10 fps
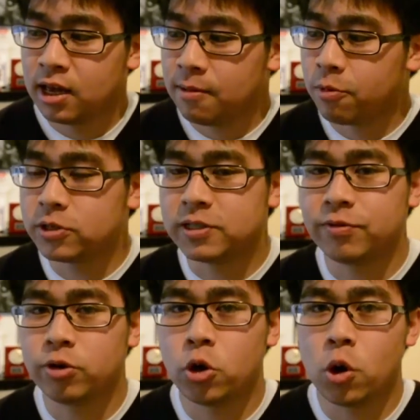most
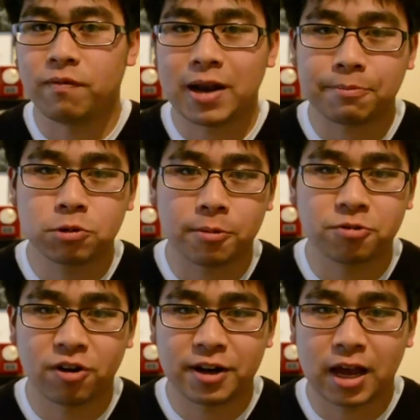of you who have
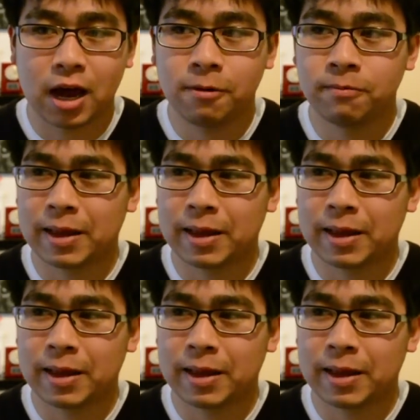laptops right now,